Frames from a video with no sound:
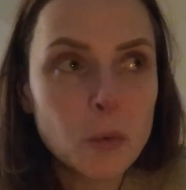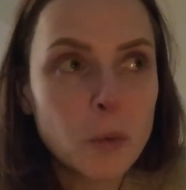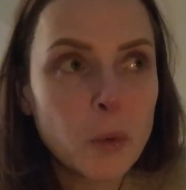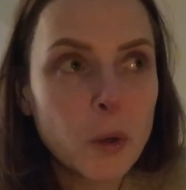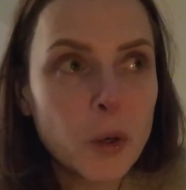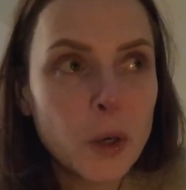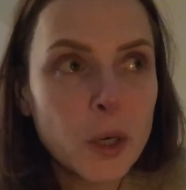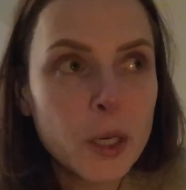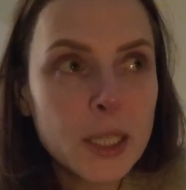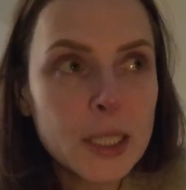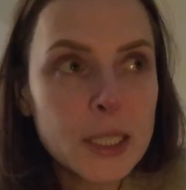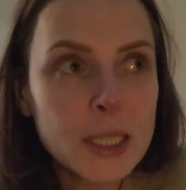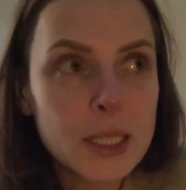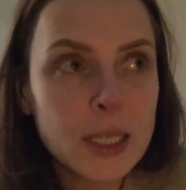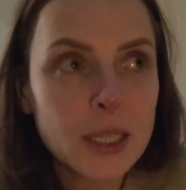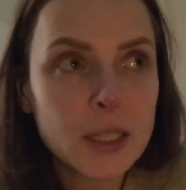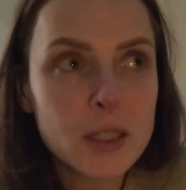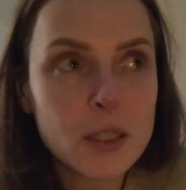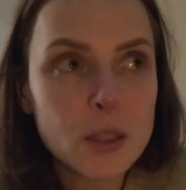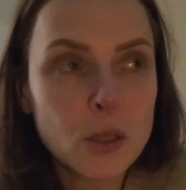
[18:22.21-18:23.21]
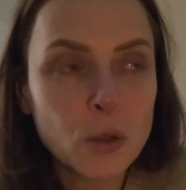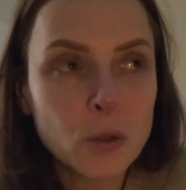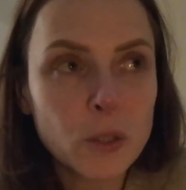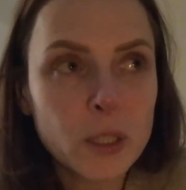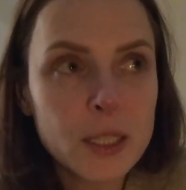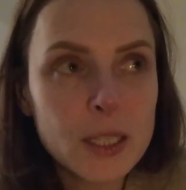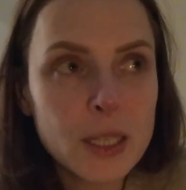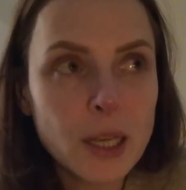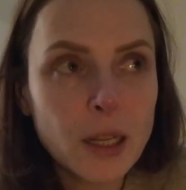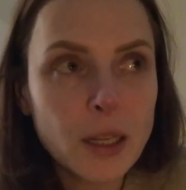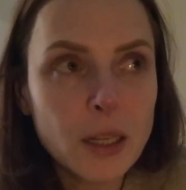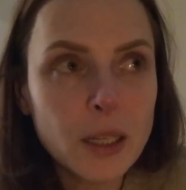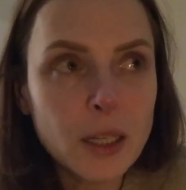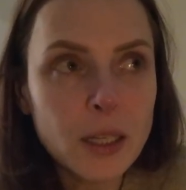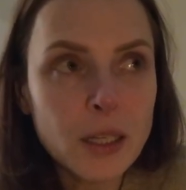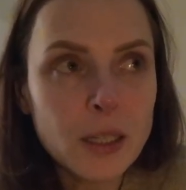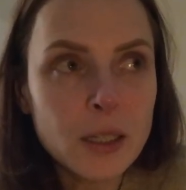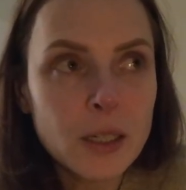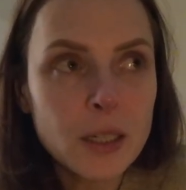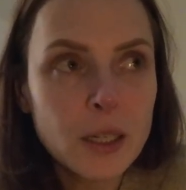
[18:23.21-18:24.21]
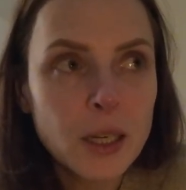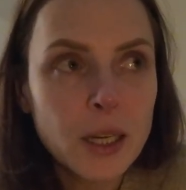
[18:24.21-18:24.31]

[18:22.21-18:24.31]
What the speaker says: words and storytelling